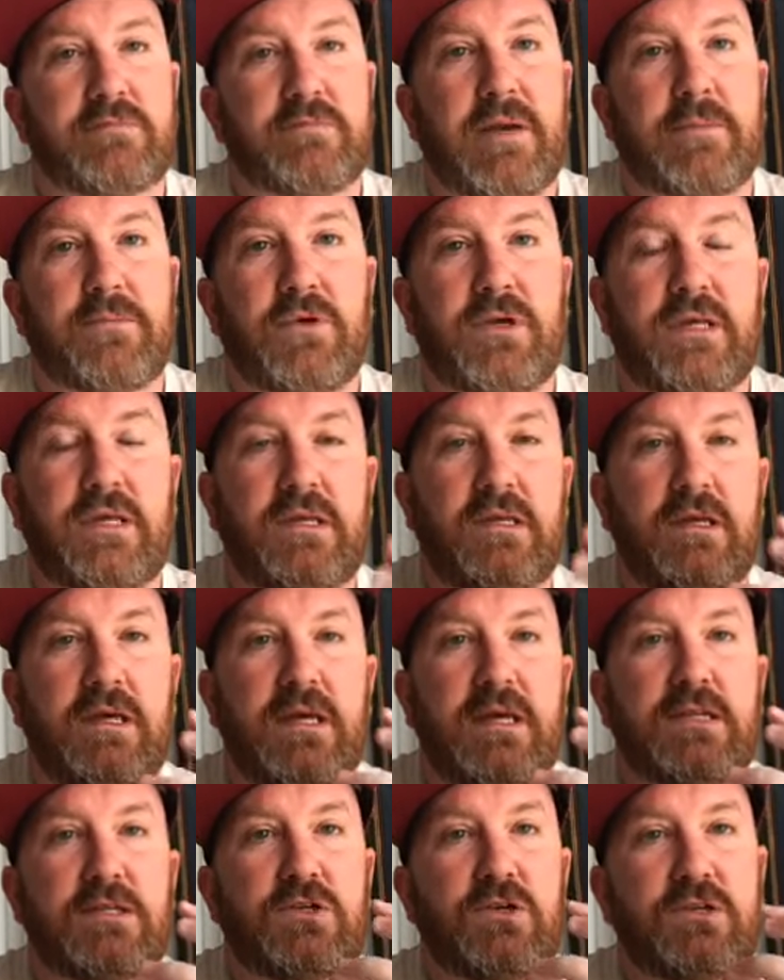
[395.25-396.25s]
Remember, he
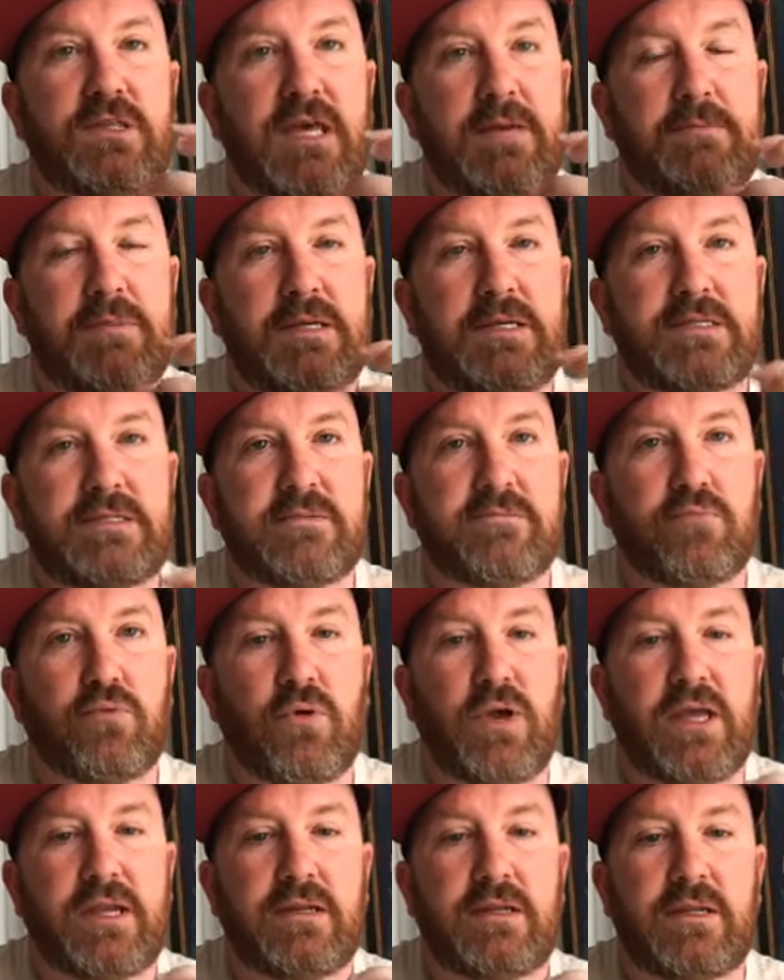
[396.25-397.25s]
took that piece of
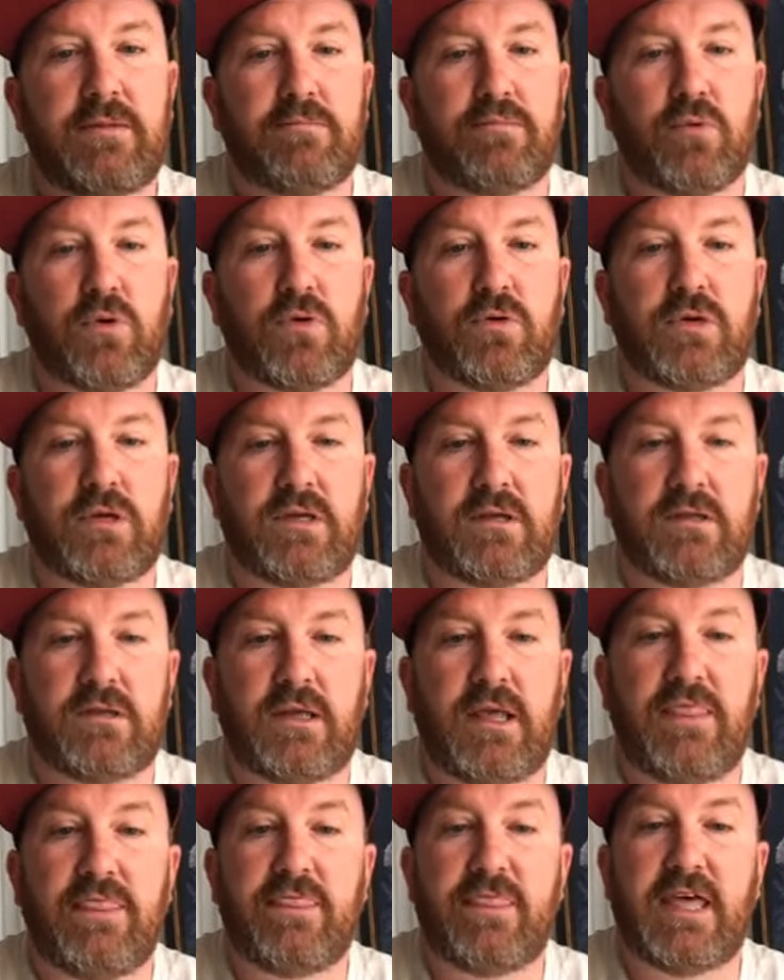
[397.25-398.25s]
bread and he broke it
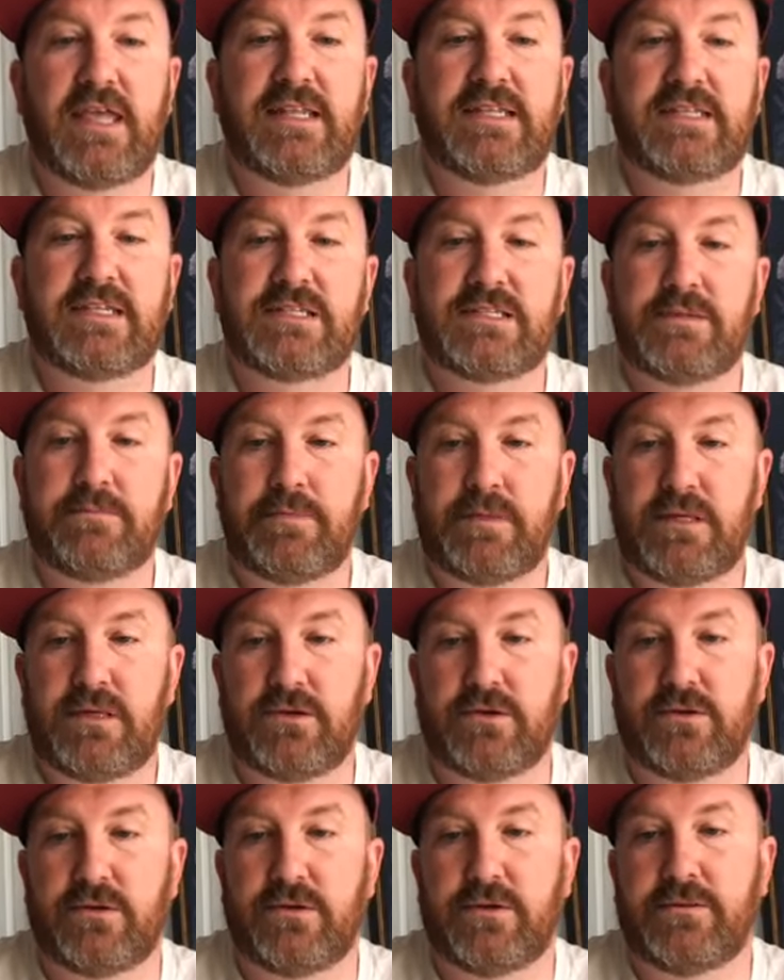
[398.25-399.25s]
and then
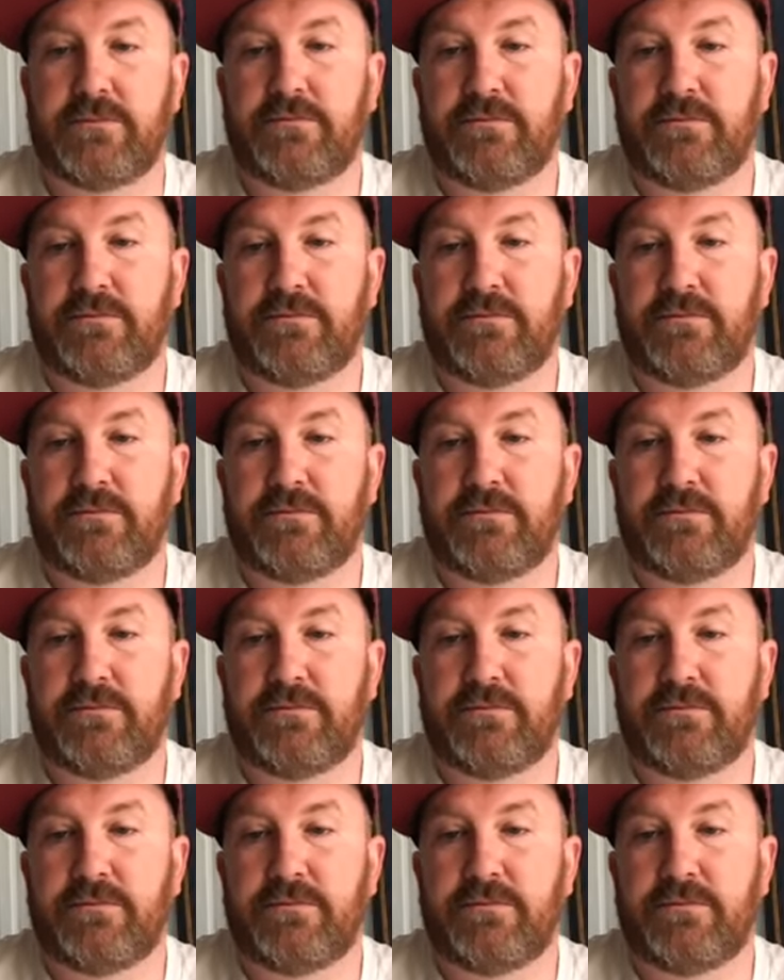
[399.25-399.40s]
disappeared.